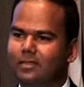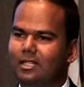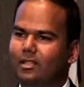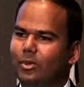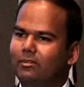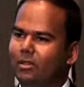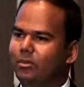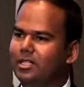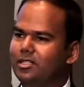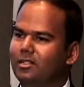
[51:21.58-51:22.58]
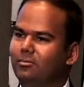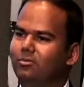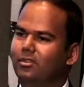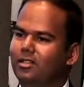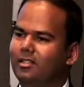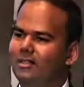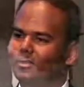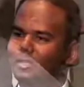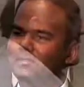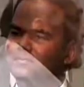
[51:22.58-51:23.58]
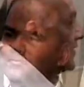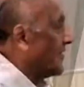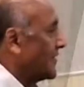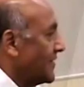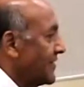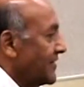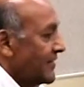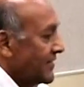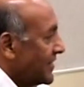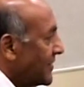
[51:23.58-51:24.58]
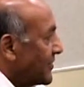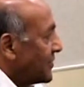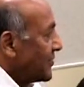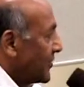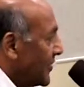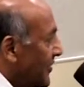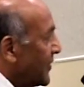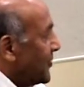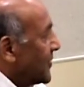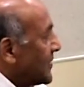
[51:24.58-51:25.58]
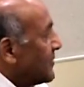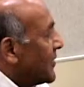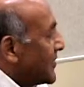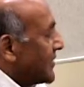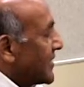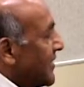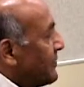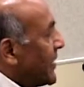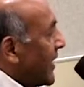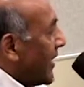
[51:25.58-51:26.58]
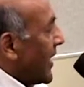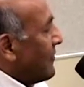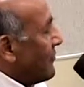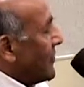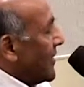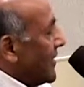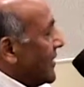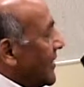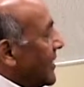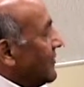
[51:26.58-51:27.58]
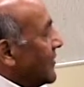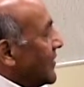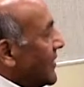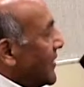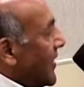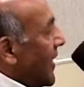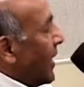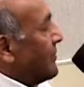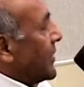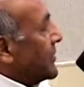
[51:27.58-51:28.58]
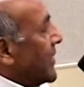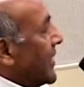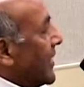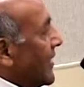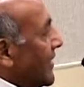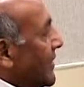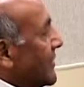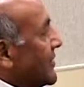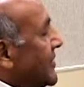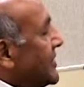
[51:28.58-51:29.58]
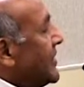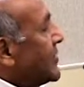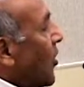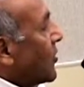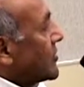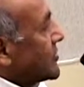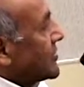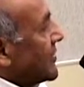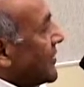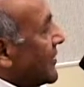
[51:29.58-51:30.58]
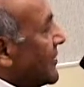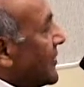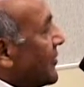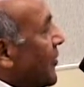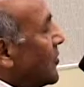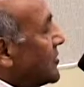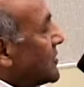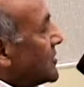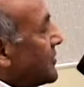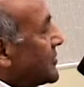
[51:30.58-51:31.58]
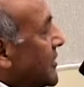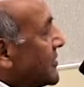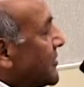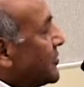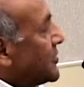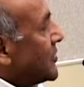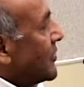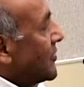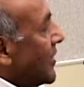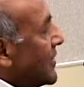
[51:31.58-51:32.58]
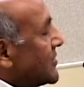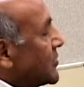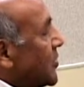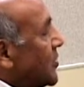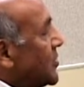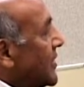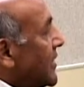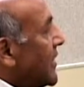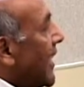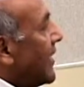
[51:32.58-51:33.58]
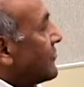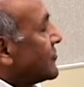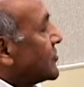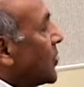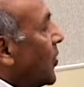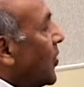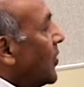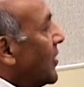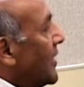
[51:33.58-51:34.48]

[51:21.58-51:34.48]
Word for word: I think we have a question up front here as well. Uh, what about keeping a healthy liver? About the uh, the detox, uh, the, all the substances which are sold in health store,